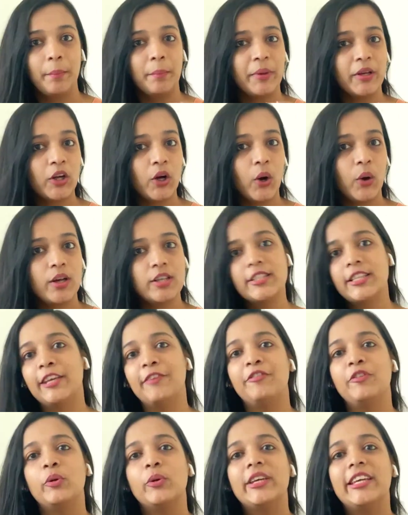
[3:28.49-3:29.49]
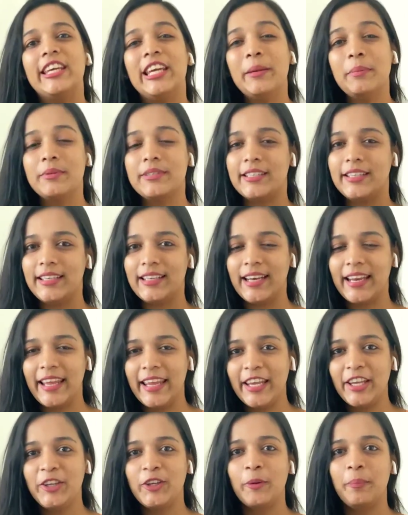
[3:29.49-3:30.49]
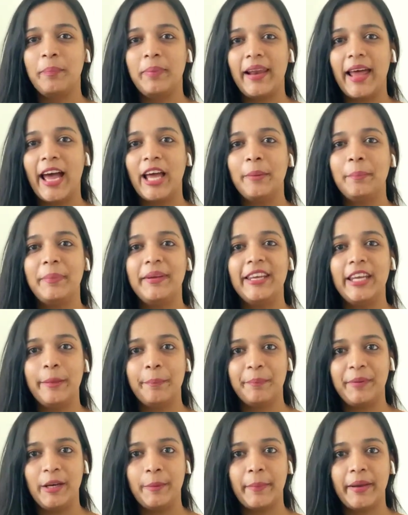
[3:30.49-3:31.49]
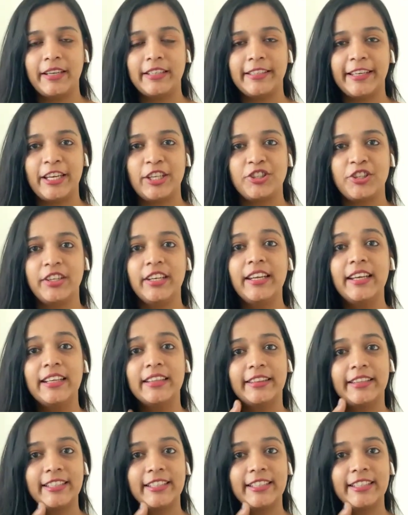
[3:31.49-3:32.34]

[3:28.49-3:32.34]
Because if you keep delaying your plan B implementation,